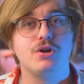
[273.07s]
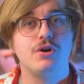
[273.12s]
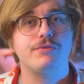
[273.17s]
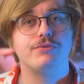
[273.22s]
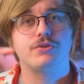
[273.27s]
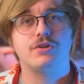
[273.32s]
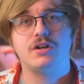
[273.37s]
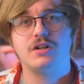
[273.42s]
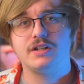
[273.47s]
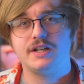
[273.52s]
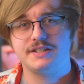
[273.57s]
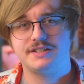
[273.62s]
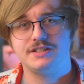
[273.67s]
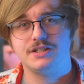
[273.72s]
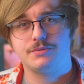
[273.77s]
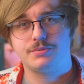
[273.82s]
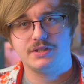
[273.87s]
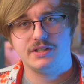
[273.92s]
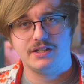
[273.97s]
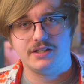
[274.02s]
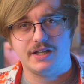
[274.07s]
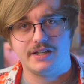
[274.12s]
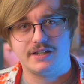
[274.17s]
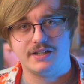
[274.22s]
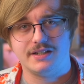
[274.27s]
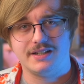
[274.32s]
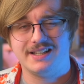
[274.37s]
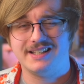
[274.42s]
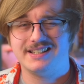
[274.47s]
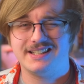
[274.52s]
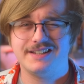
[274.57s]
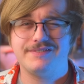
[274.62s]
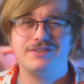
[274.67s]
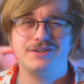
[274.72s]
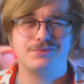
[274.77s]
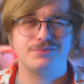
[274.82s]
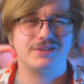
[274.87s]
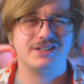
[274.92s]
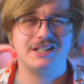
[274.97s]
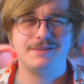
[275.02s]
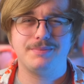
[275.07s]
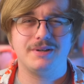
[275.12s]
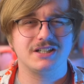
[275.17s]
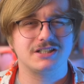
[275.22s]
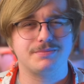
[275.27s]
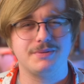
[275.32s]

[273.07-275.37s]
overall I still really like it, and if it really bugs